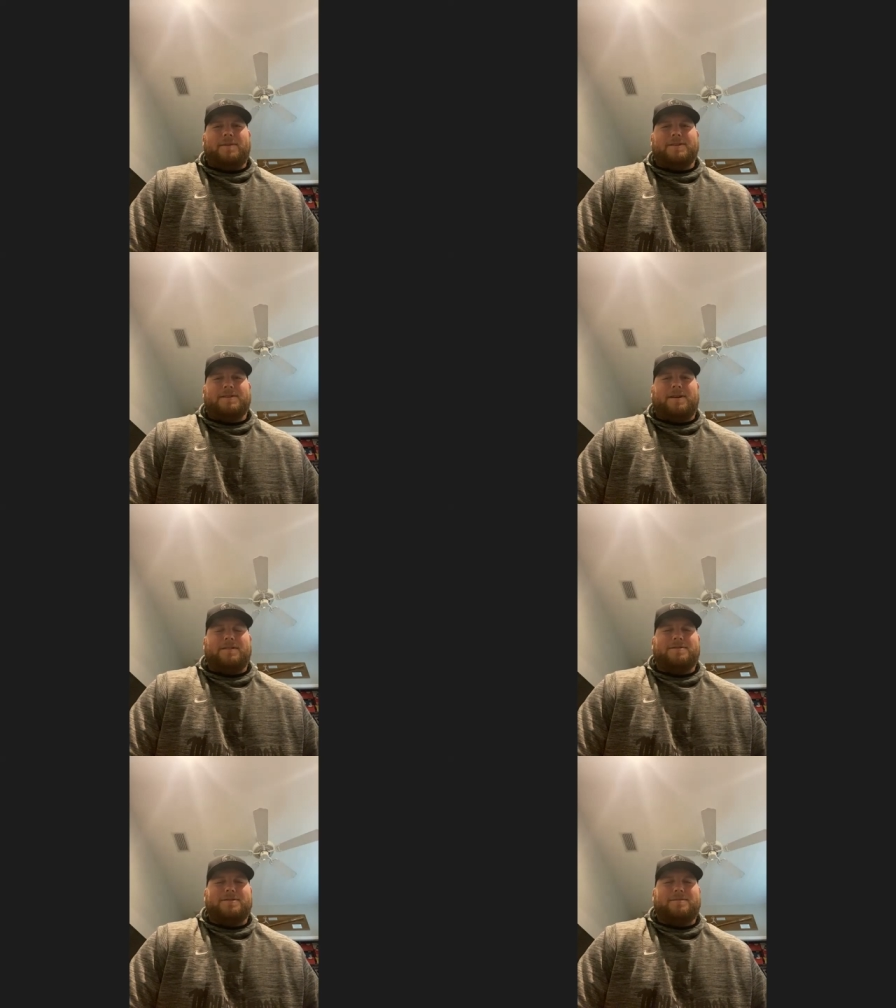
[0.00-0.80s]
a
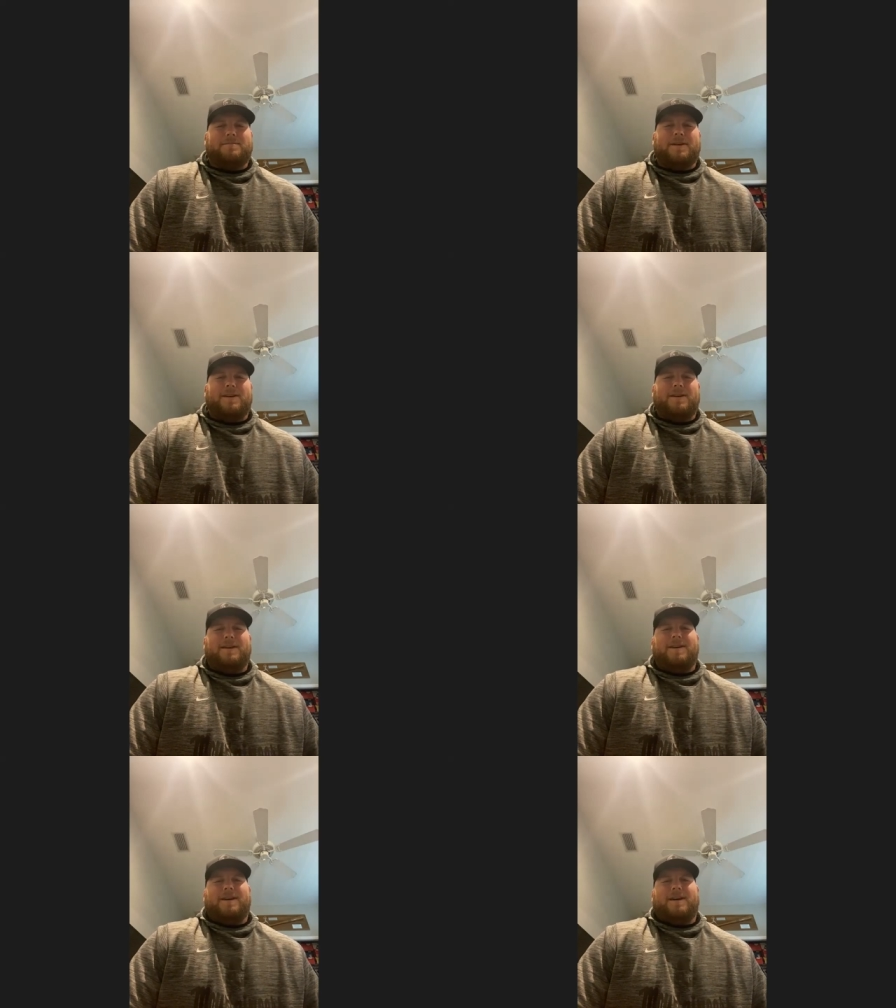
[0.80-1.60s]
scholarship.
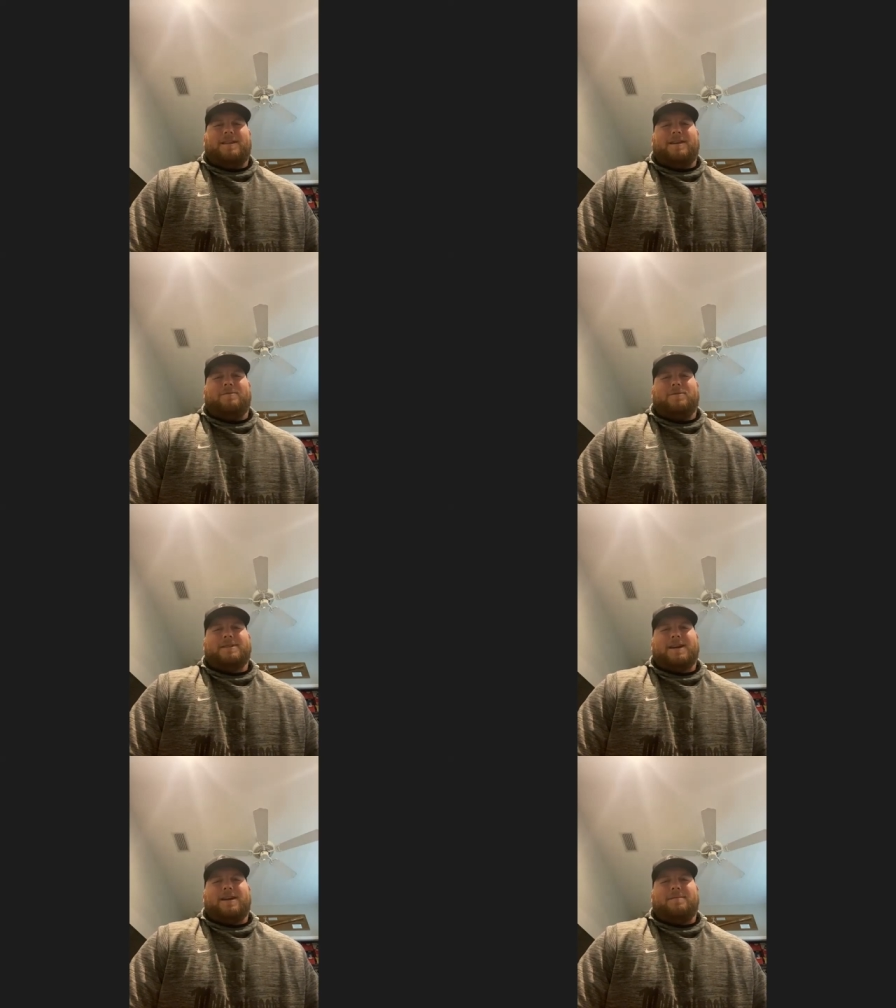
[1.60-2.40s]
And then once
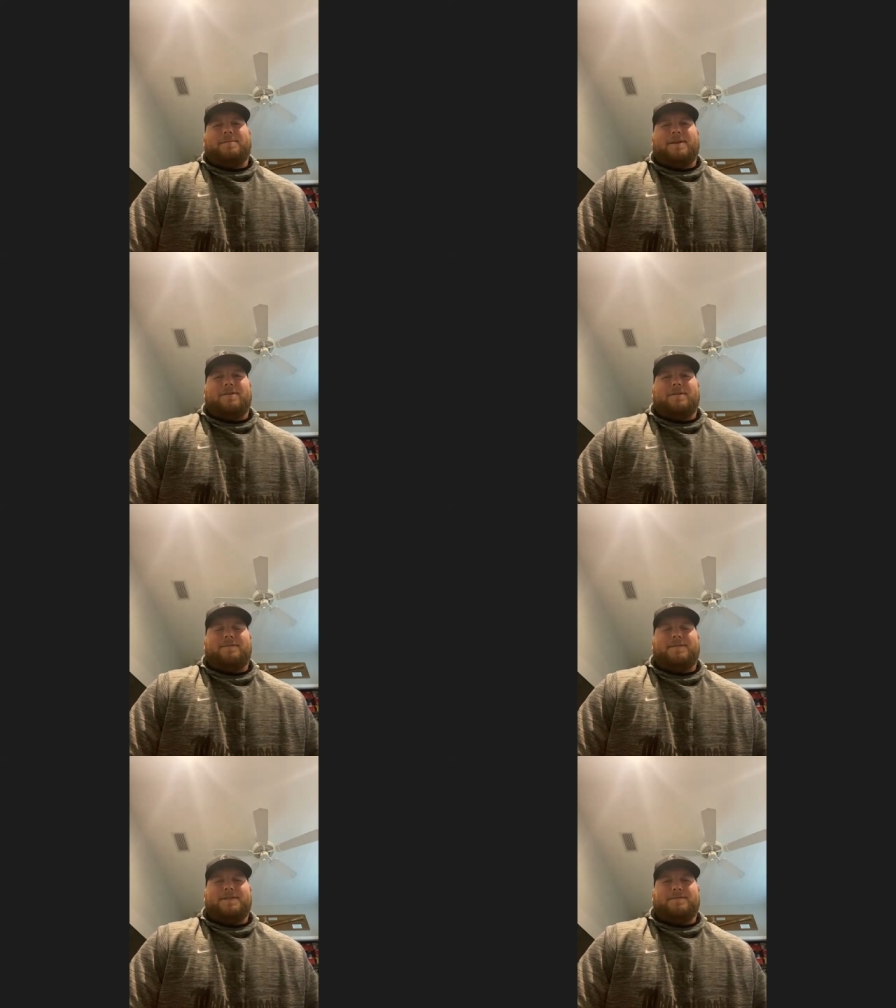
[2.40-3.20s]
I got up there on an
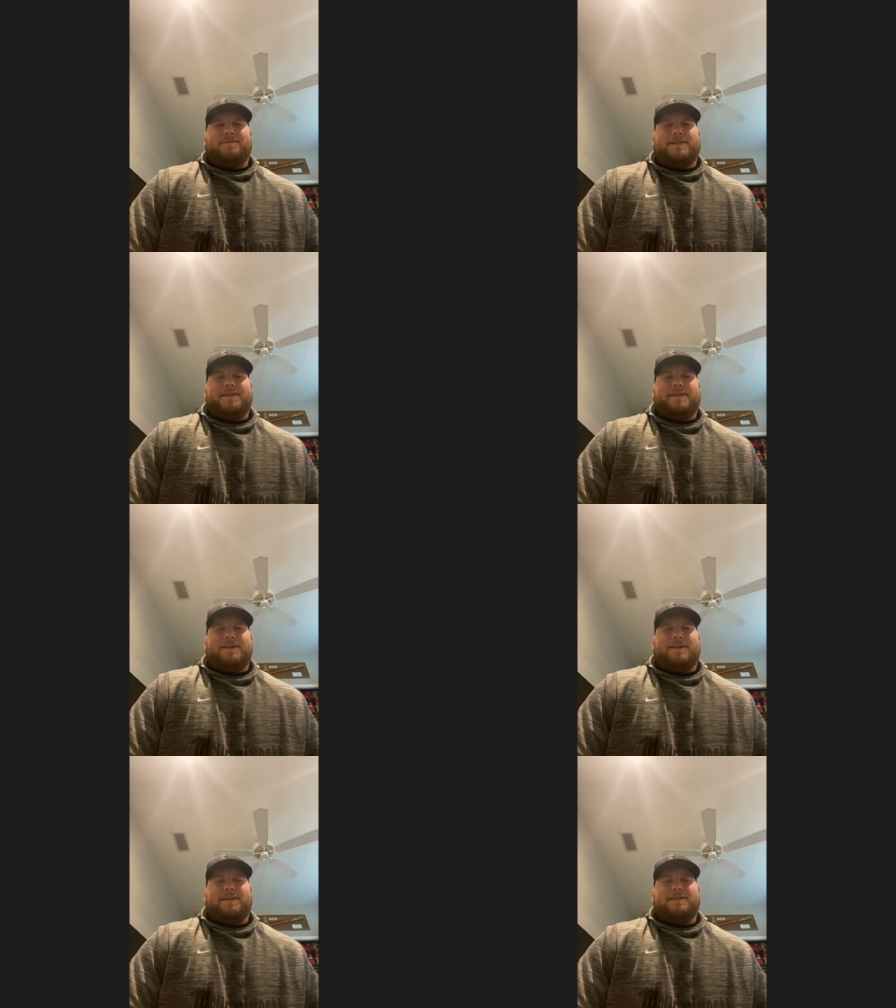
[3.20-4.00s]
official visit
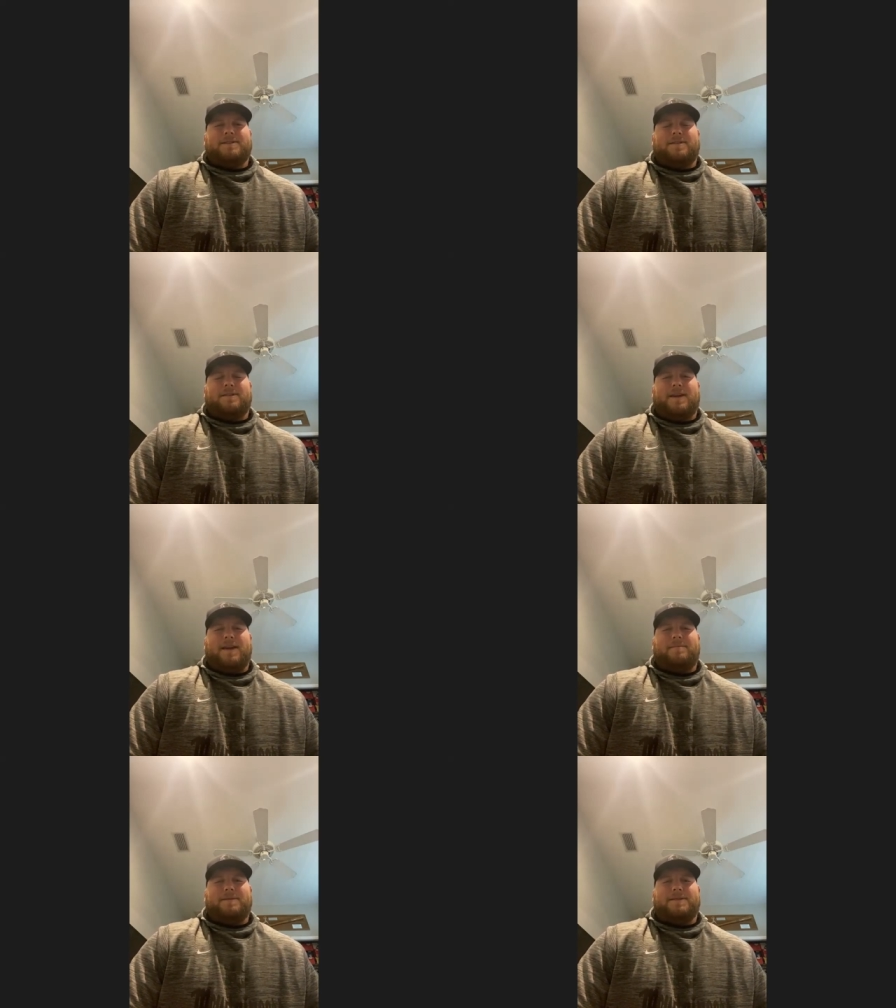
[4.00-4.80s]
and saw the
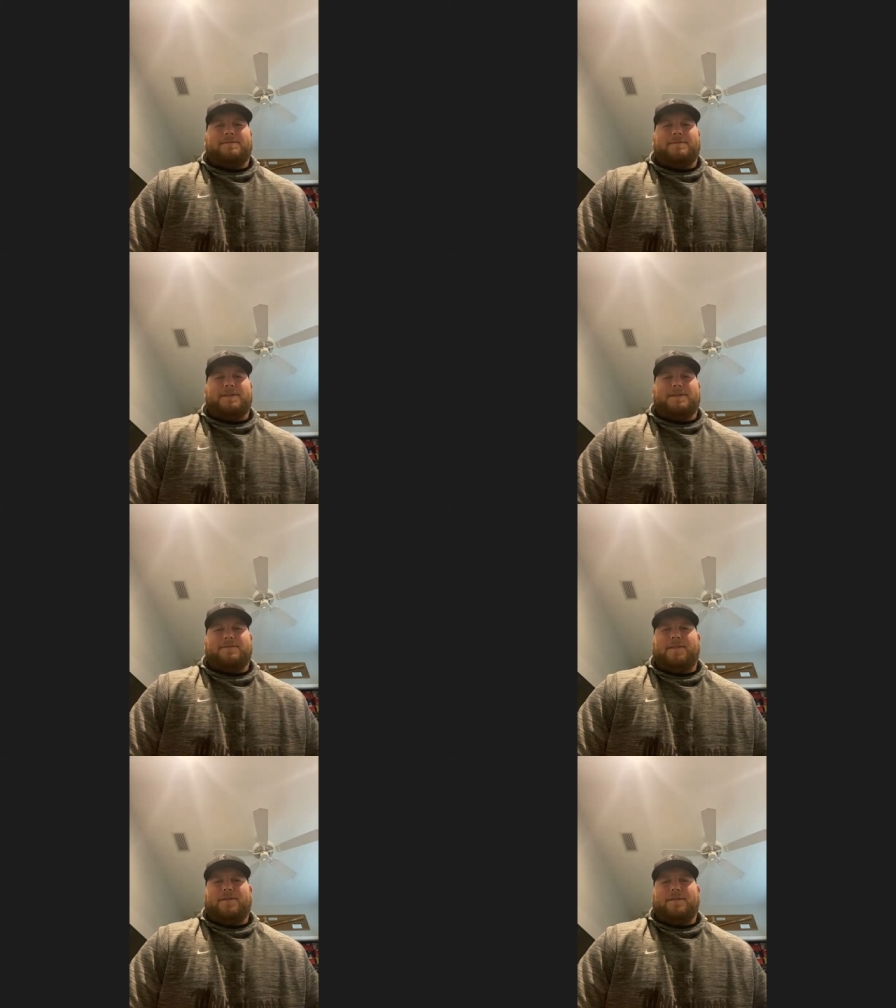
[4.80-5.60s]
campus, I really
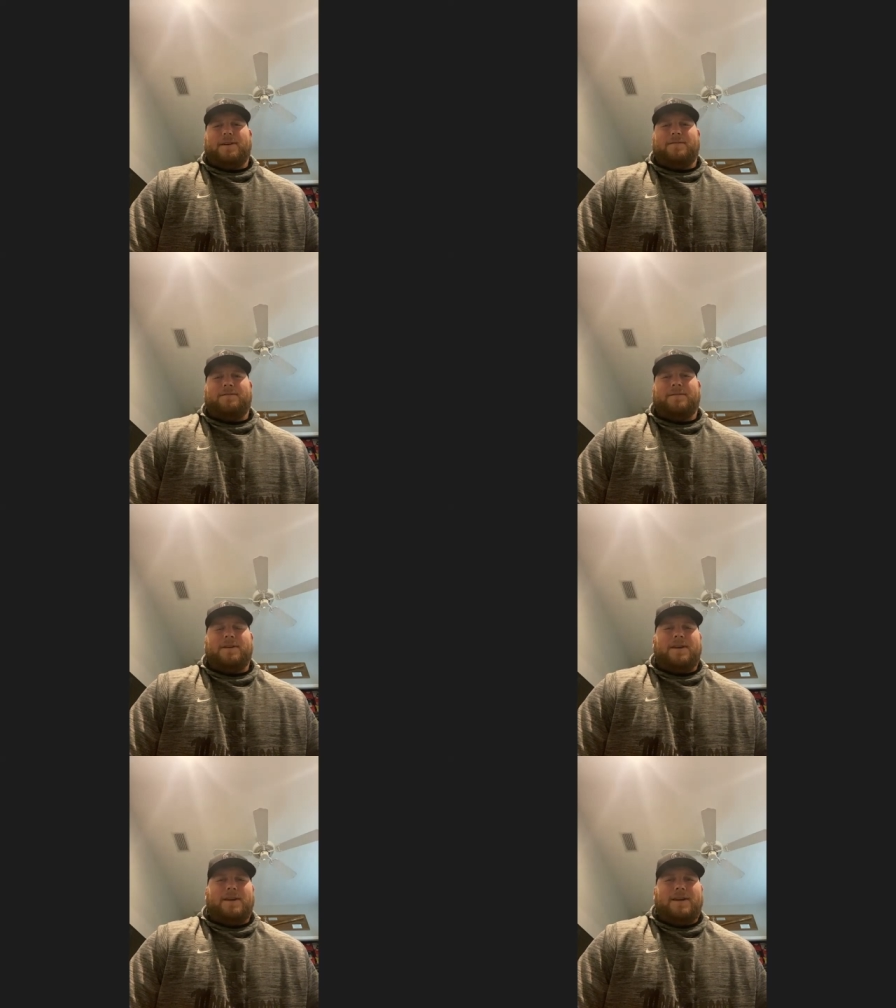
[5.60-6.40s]
just fell in love
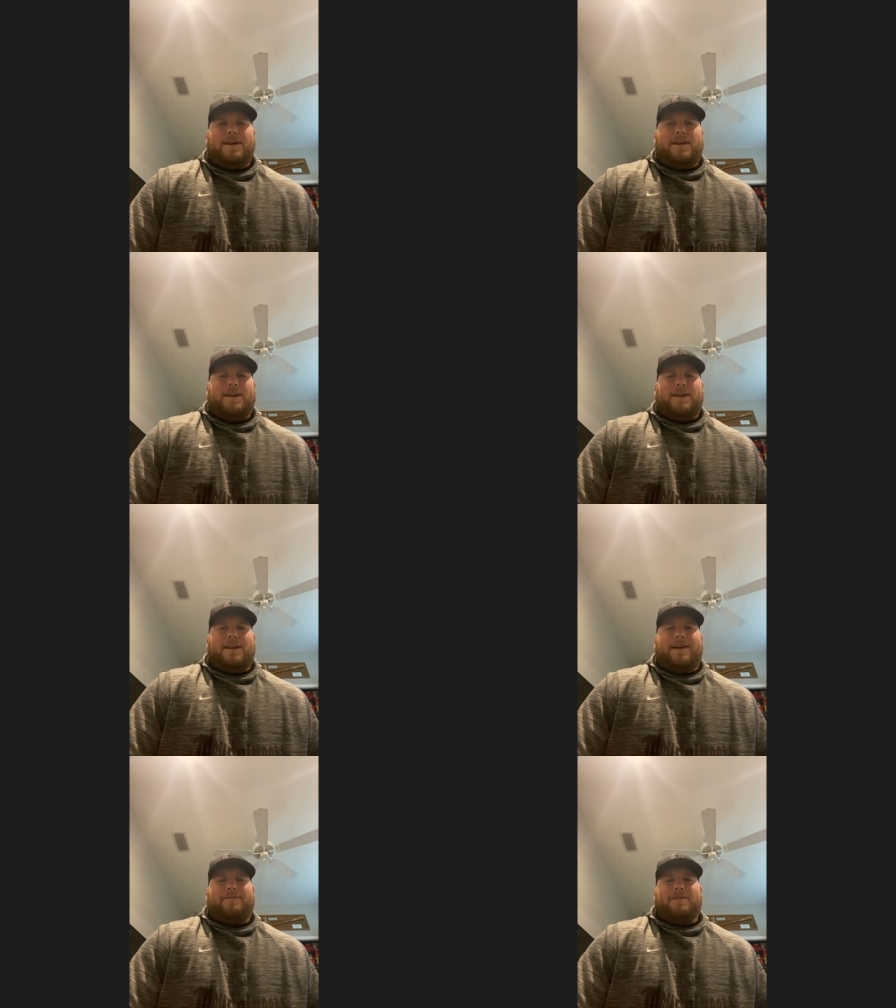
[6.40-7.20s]
and
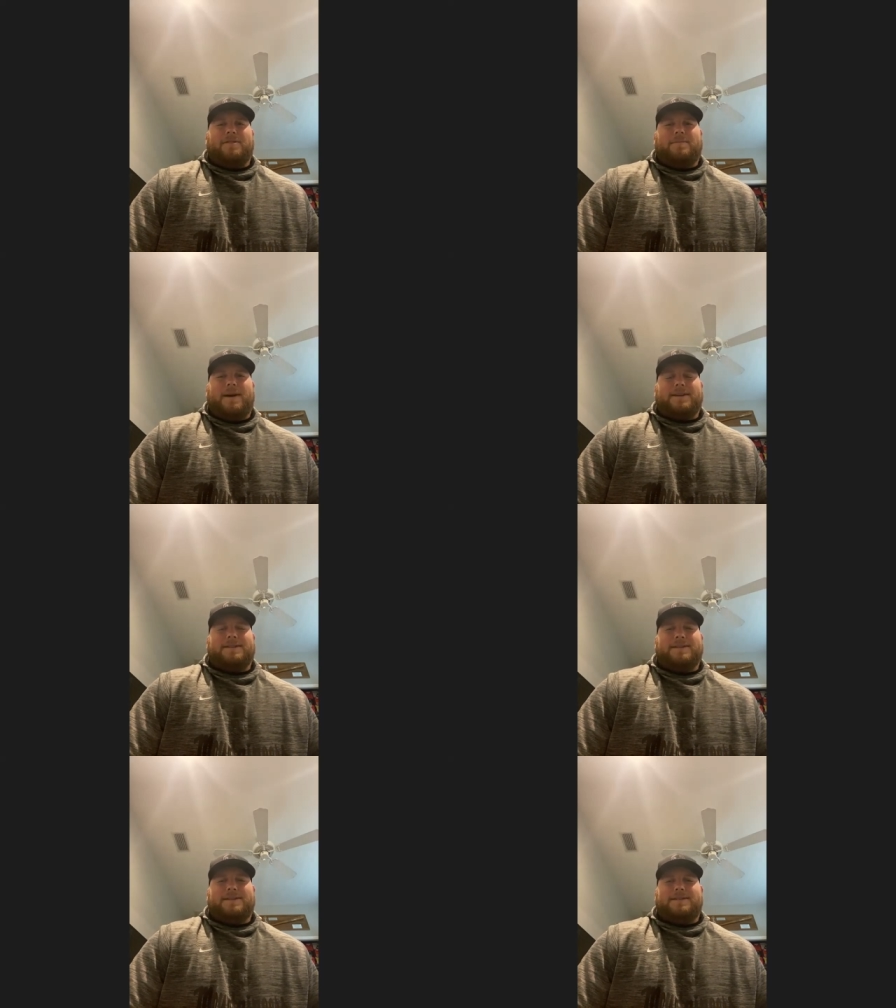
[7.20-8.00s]
haven't looked back
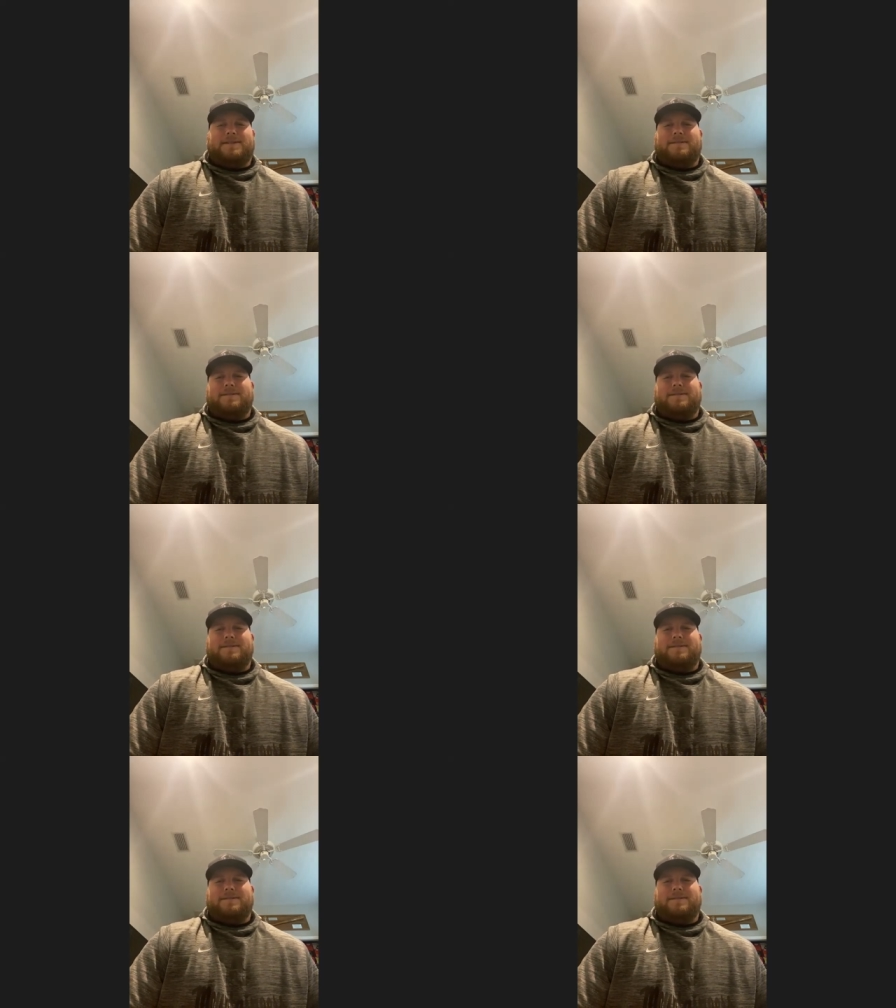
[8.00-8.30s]
since.